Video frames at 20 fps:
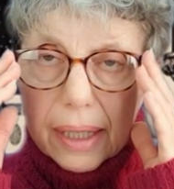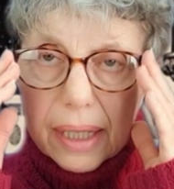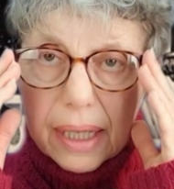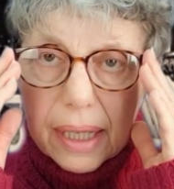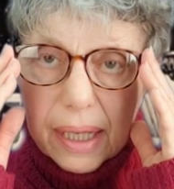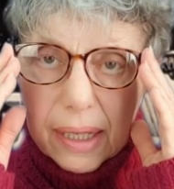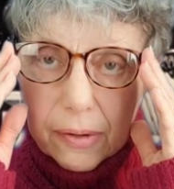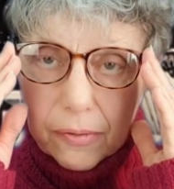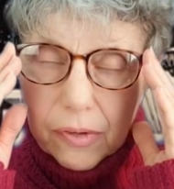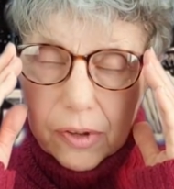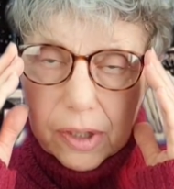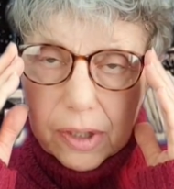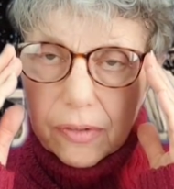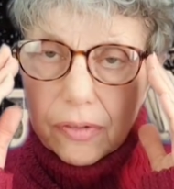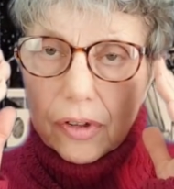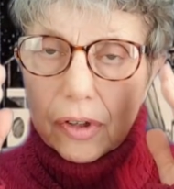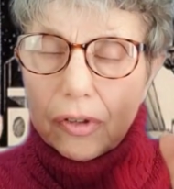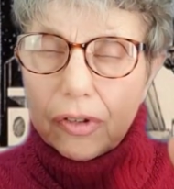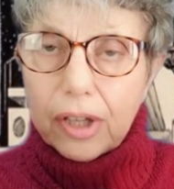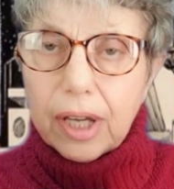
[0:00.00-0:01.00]
even
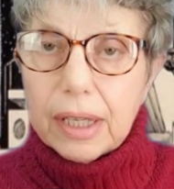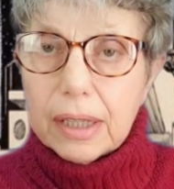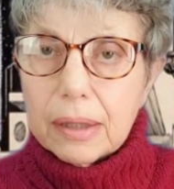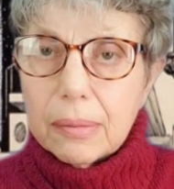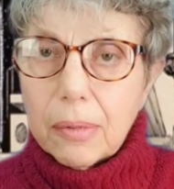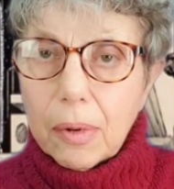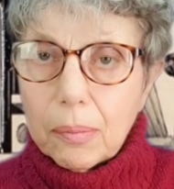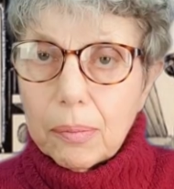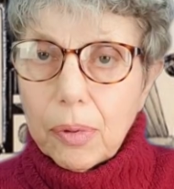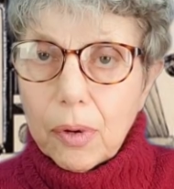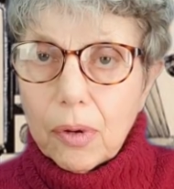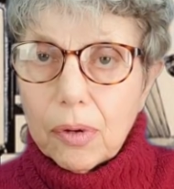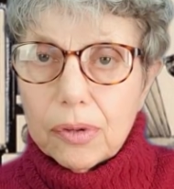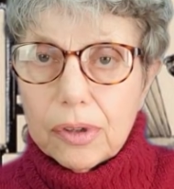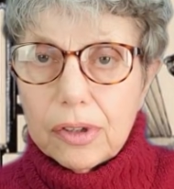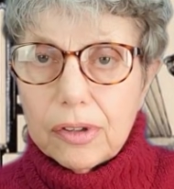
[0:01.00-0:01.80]
if you take them on board,